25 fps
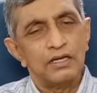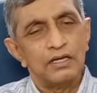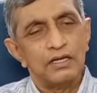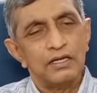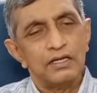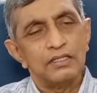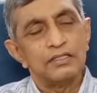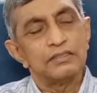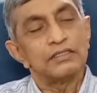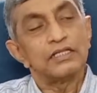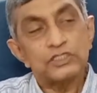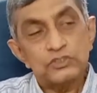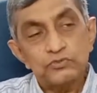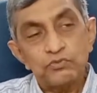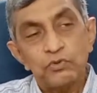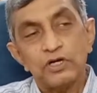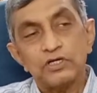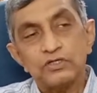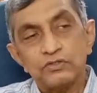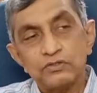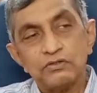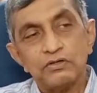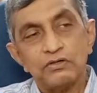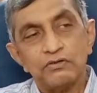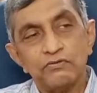That's
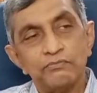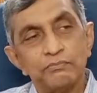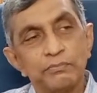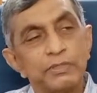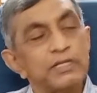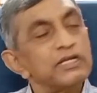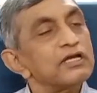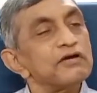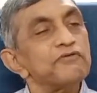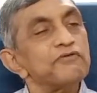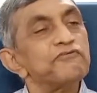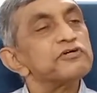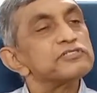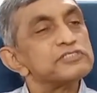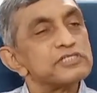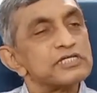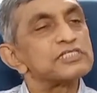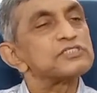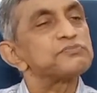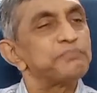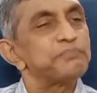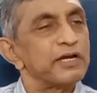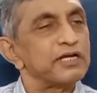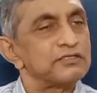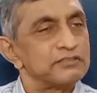what many of us
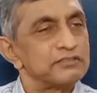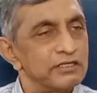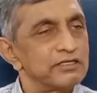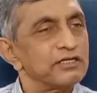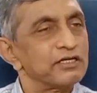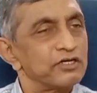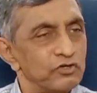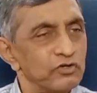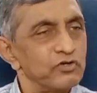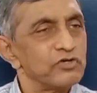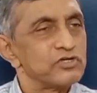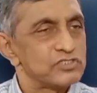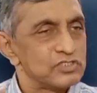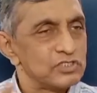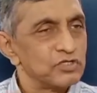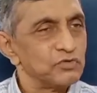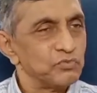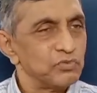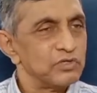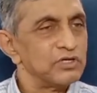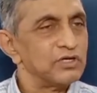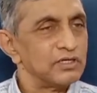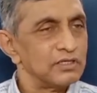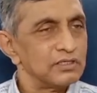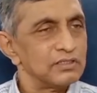expected across the
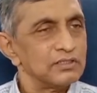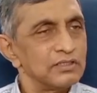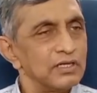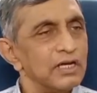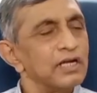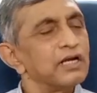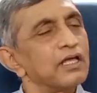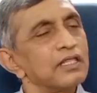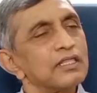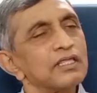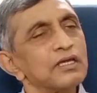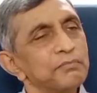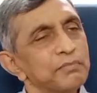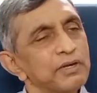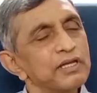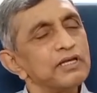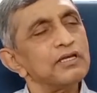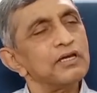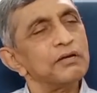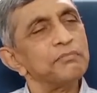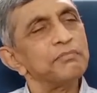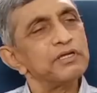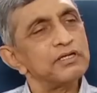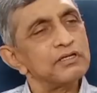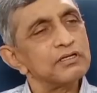world. And I think many
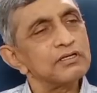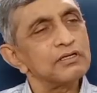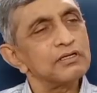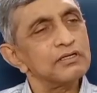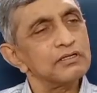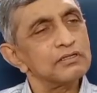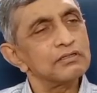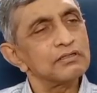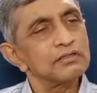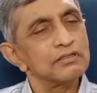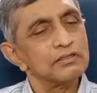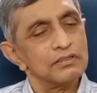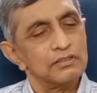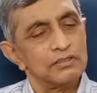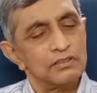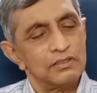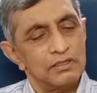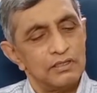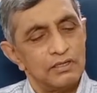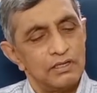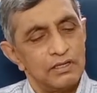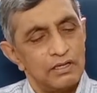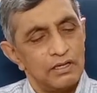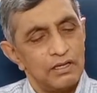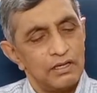American
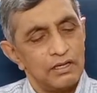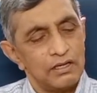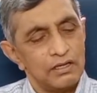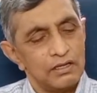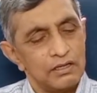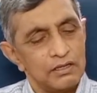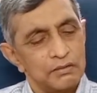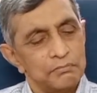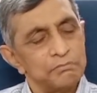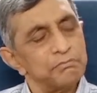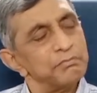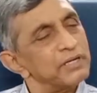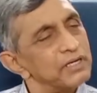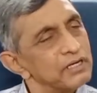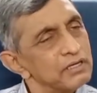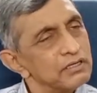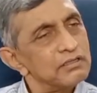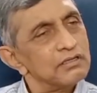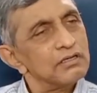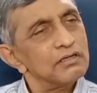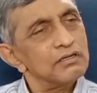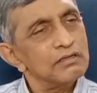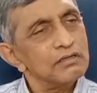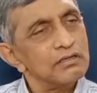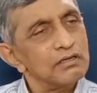
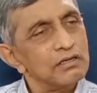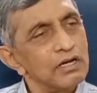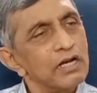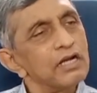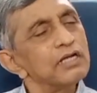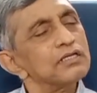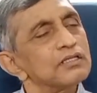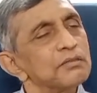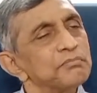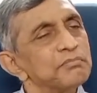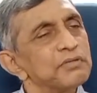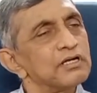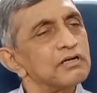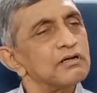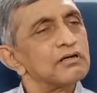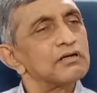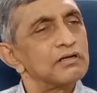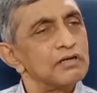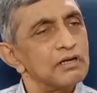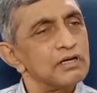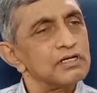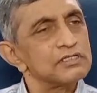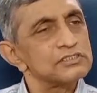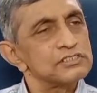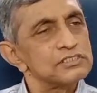media and the middle
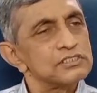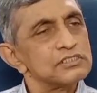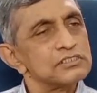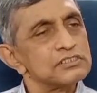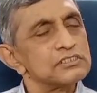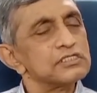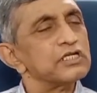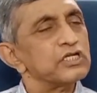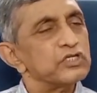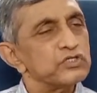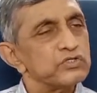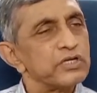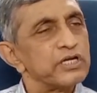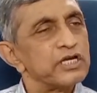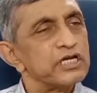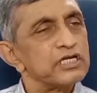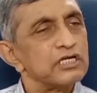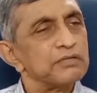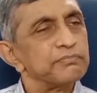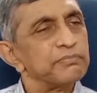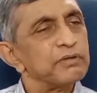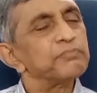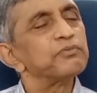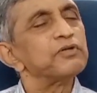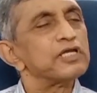classes and educated
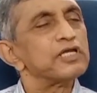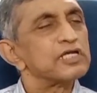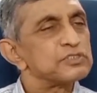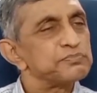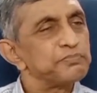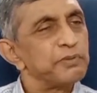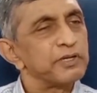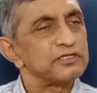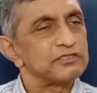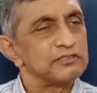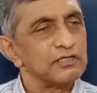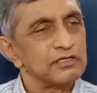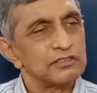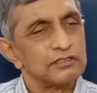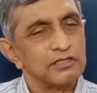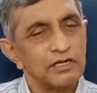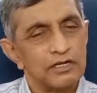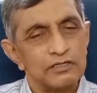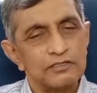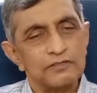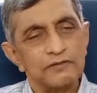people expected that.